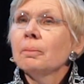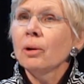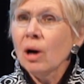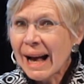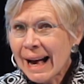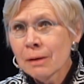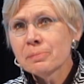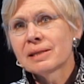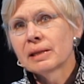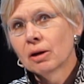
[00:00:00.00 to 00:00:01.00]

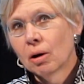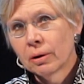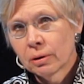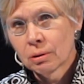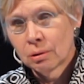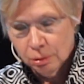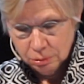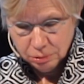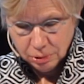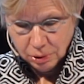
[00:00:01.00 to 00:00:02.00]
Perhaps the article,
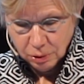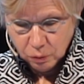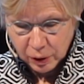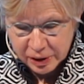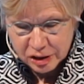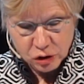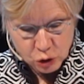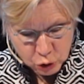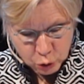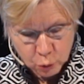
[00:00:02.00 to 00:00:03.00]
with its
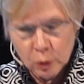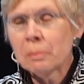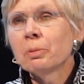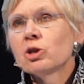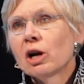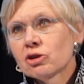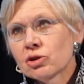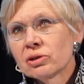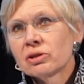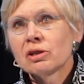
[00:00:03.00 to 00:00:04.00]
2
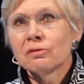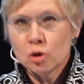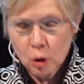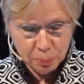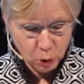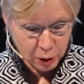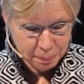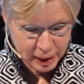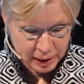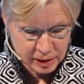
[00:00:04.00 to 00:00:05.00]
reproductions of trompe-l'oeil
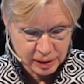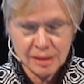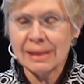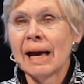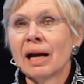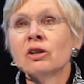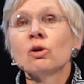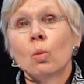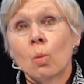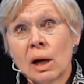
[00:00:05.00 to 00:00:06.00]
paintings and
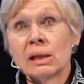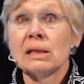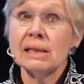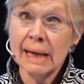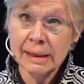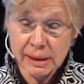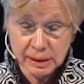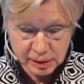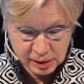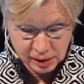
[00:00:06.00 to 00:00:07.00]
1
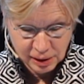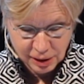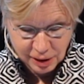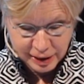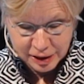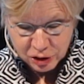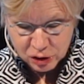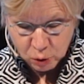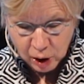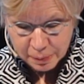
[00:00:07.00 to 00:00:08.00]
sentence that
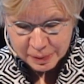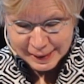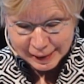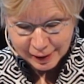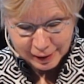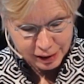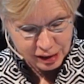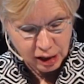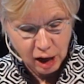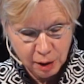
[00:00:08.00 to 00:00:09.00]
describes the
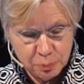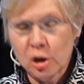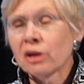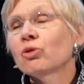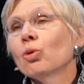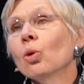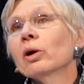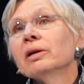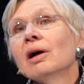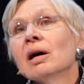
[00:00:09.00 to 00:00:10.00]
eclectic objects
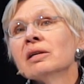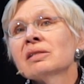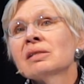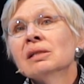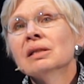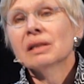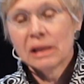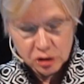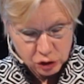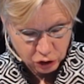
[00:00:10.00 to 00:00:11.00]
organized
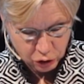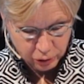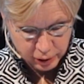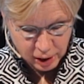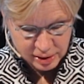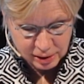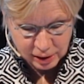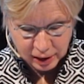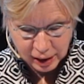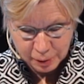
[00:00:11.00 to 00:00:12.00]
into
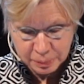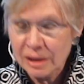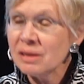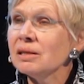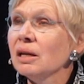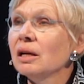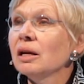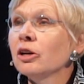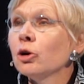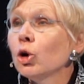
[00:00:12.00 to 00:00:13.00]
curiosity cabinets,
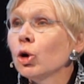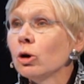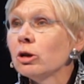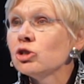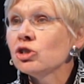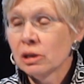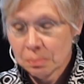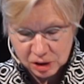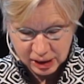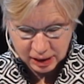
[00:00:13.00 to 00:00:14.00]
encouraged
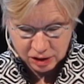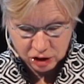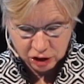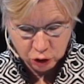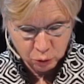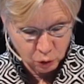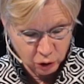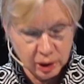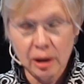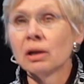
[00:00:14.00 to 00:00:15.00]
him to continue
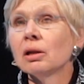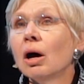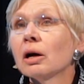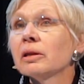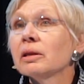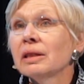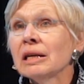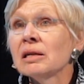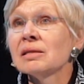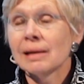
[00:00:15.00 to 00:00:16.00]
working along
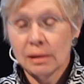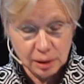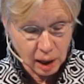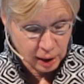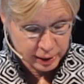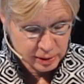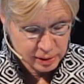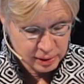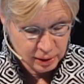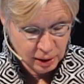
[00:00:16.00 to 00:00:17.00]
these
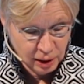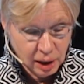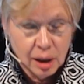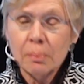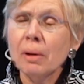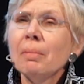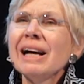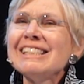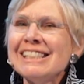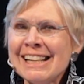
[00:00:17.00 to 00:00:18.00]
lines. But
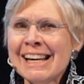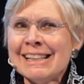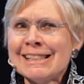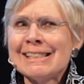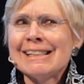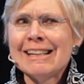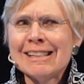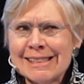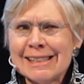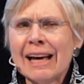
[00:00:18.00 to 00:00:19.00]
my sense
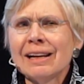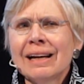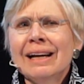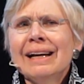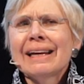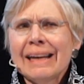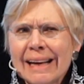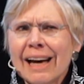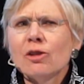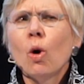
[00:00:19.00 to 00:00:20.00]
is that he
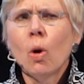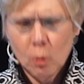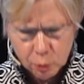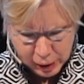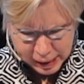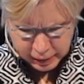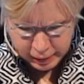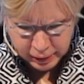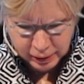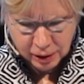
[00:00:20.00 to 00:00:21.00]
had
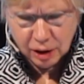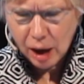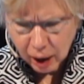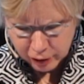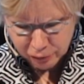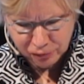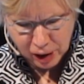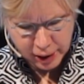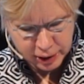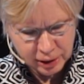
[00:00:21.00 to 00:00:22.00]
already
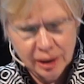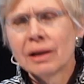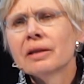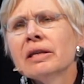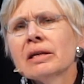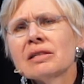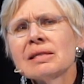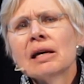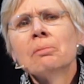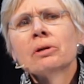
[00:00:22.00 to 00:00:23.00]
codified the
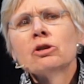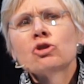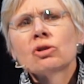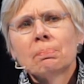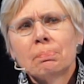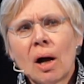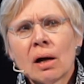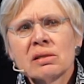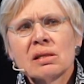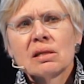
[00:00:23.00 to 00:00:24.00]
assemblage
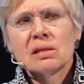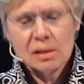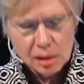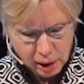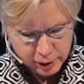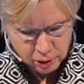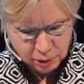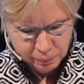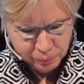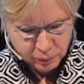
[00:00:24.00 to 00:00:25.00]
box
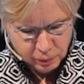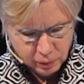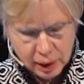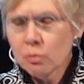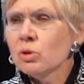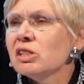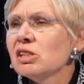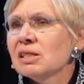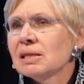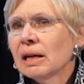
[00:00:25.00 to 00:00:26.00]
style that would
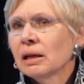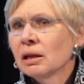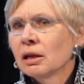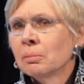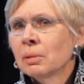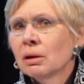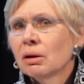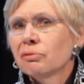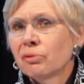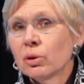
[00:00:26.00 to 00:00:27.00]
sustain him
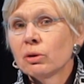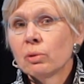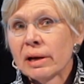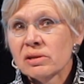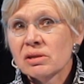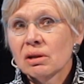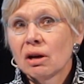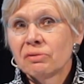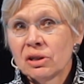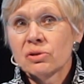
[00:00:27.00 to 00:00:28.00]
for the rest
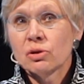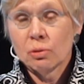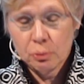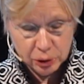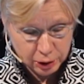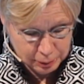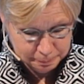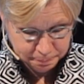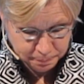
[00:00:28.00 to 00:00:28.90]
of his career.